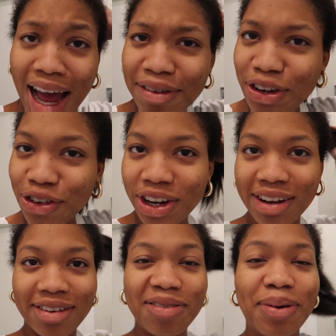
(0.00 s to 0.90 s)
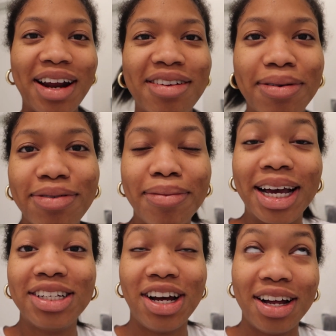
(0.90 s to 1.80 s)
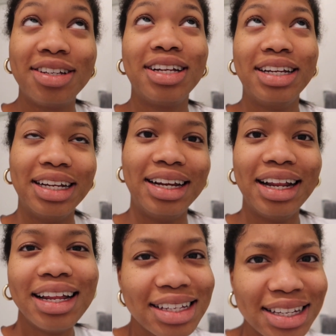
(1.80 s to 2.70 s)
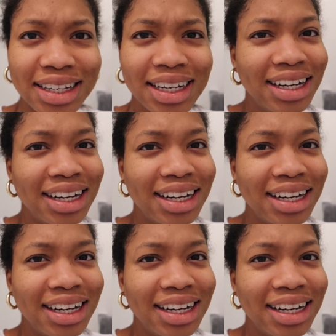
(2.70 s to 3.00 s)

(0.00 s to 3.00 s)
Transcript: I haven't told you guys this, but I suffer from like tonsillitis.